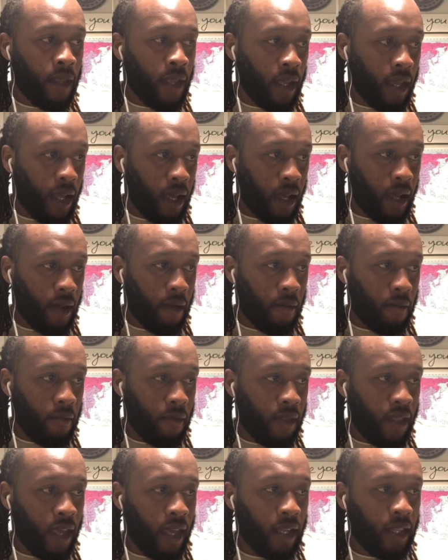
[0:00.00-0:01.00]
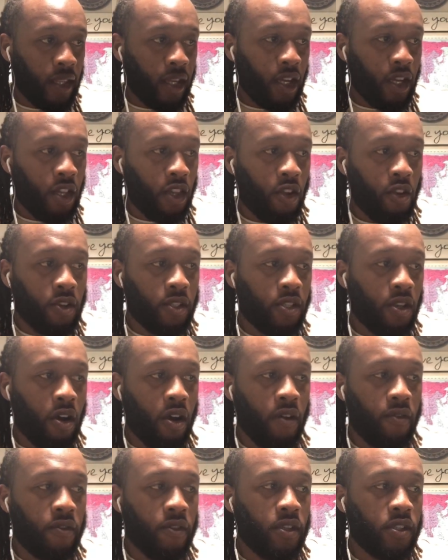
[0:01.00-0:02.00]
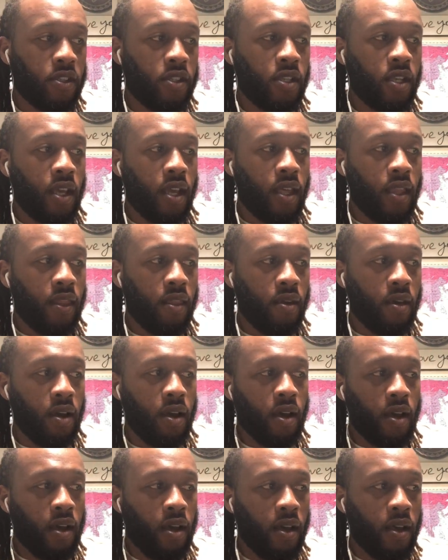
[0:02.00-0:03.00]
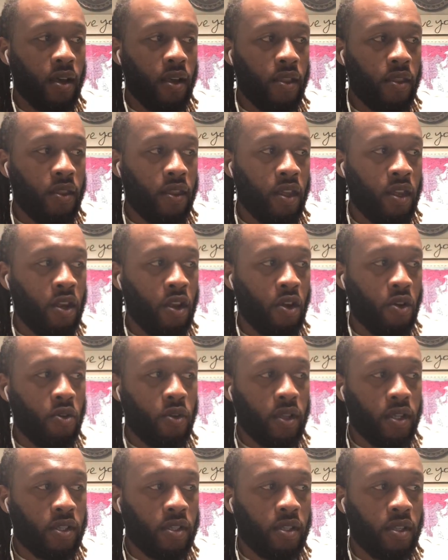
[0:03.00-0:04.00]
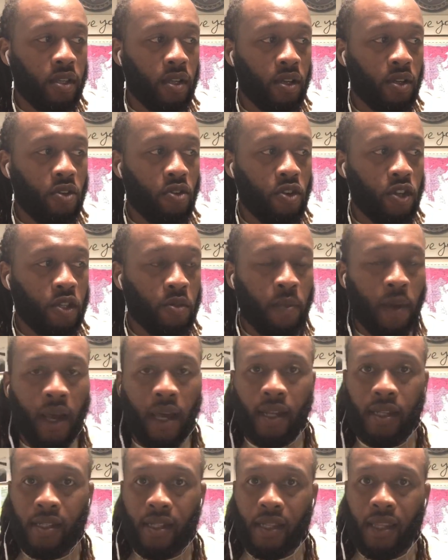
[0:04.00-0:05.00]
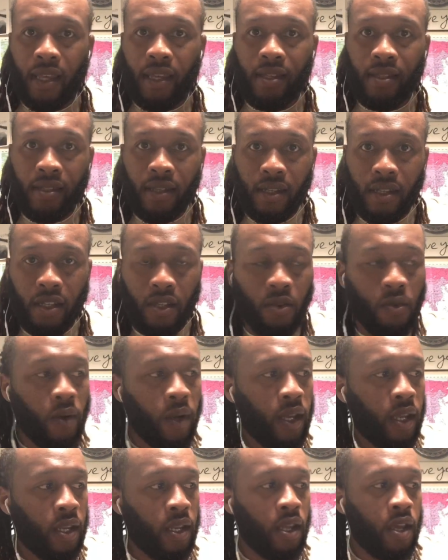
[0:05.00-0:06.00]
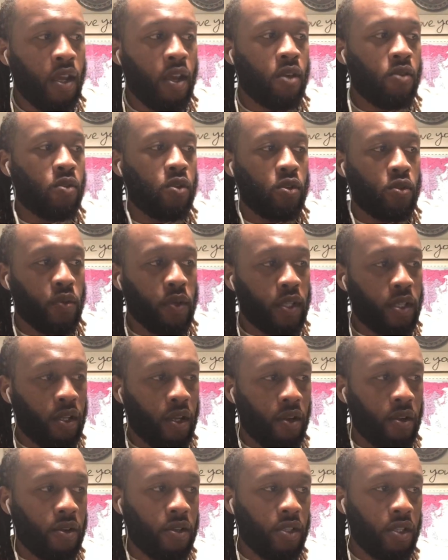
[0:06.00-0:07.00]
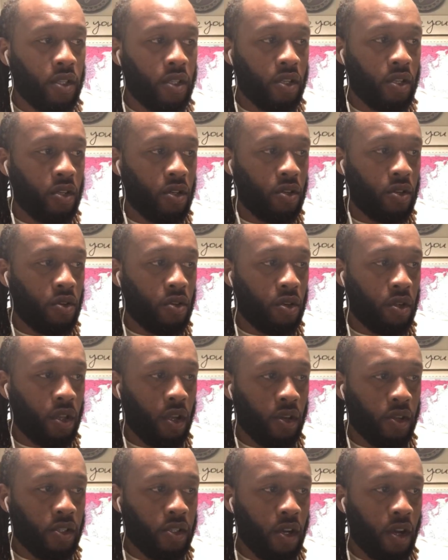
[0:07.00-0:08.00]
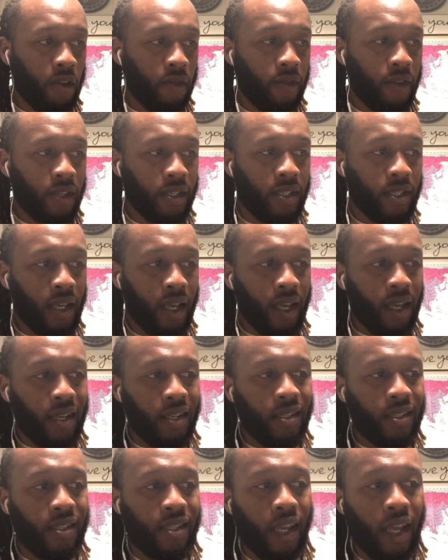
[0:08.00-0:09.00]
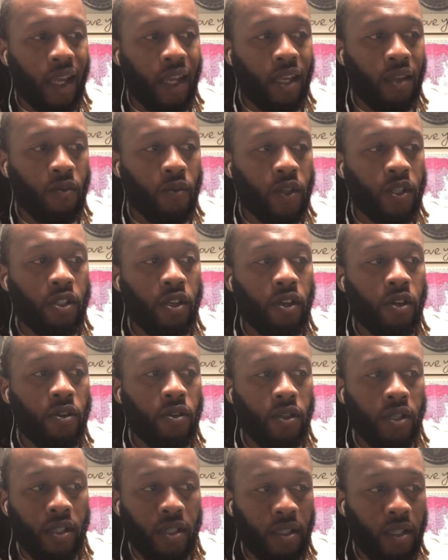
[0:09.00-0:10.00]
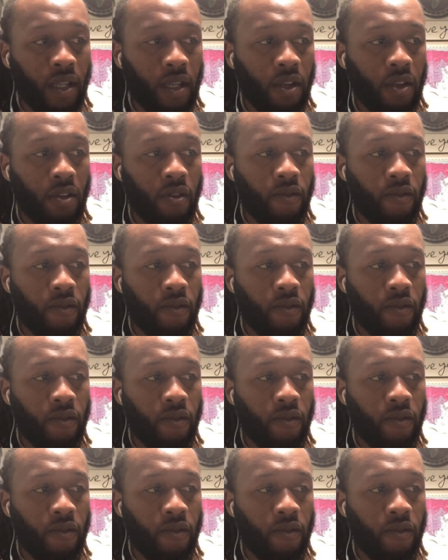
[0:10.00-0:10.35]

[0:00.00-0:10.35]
that the clerk's office, the notice, the correspondence that they sent to Quinn was returned to the clerk's office stating return to sender,